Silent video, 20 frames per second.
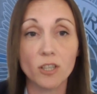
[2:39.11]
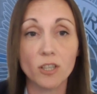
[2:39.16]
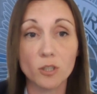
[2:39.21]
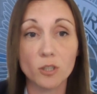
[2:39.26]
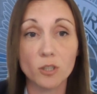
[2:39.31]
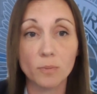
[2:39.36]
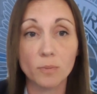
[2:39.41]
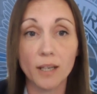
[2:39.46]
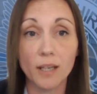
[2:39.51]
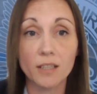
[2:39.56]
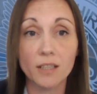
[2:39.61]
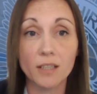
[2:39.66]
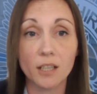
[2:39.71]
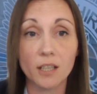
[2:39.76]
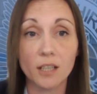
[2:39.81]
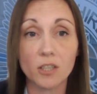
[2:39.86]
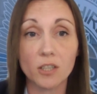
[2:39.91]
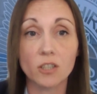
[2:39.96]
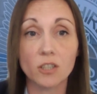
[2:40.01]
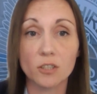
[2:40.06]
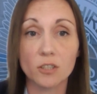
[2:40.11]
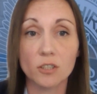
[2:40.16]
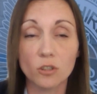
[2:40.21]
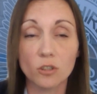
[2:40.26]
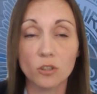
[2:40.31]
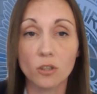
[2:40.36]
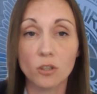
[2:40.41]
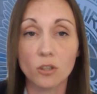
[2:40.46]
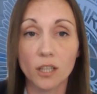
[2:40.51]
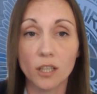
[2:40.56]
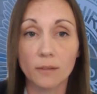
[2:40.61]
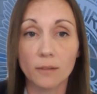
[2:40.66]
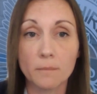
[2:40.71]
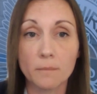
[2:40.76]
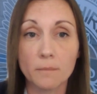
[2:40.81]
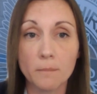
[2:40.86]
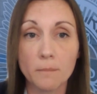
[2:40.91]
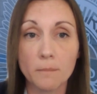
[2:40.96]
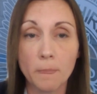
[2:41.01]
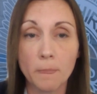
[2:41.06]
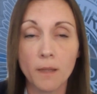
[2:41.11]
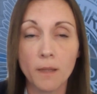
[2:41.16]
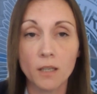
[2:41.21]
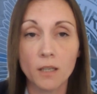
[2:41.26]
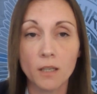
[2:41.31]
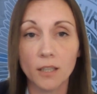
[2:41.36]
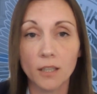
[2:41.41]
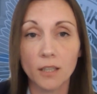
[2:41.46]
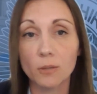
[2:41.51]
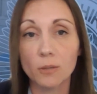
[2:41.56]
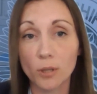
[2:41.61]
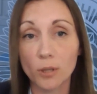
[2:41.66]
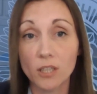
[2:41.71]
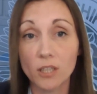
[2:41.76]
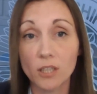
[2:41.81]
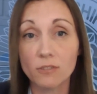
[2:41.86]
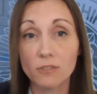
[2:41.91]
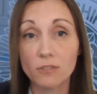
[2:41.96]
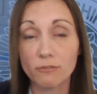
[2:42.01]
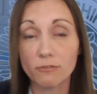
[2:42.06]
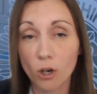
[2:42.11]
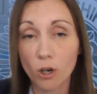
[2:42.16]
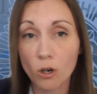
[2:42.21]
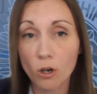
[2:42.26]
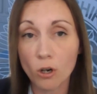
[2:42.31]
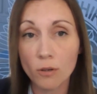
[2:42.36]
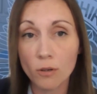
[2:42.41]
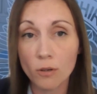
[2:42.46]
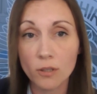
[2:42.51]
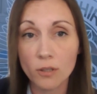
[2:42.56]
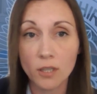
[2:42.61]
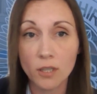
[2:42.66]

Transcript: is displaying is actually stalking, and that mnemonic is 4.